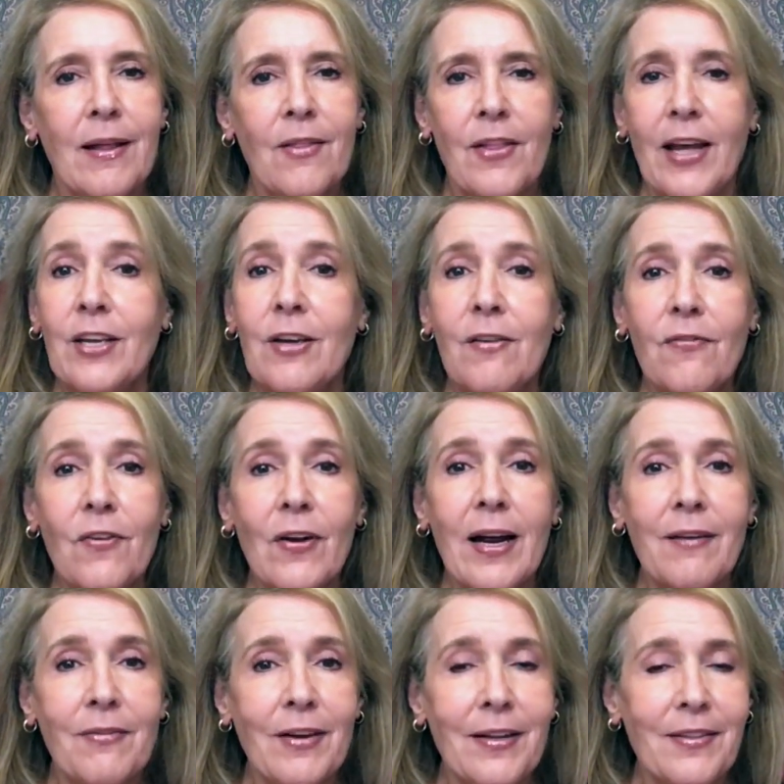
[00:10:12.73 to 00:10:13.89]
Thank you for
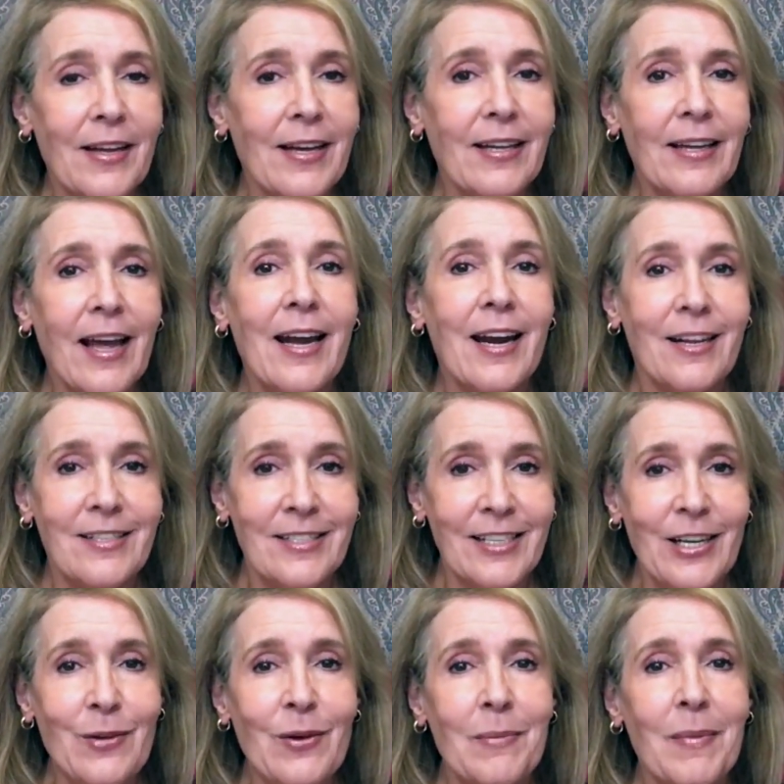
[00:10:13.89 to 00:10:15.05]
everything, and I'll see
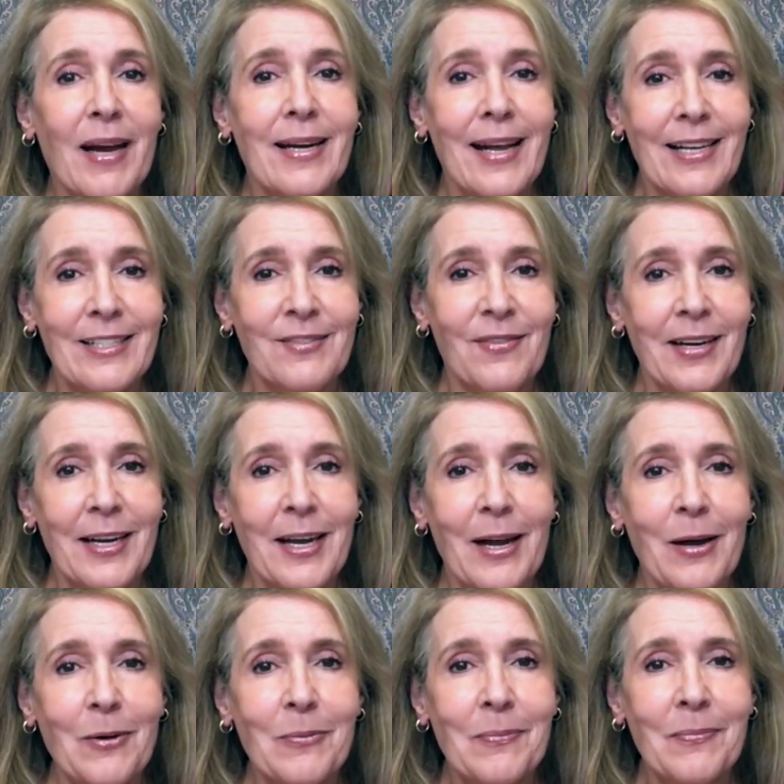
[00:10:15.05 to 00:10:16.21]
you in my next
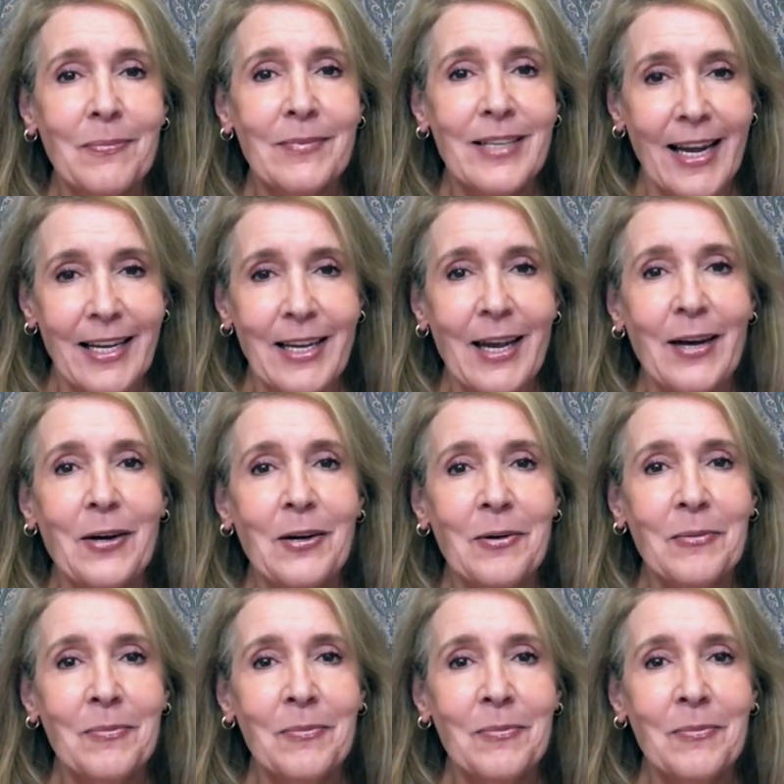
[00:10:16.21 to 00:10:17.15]
video. Take care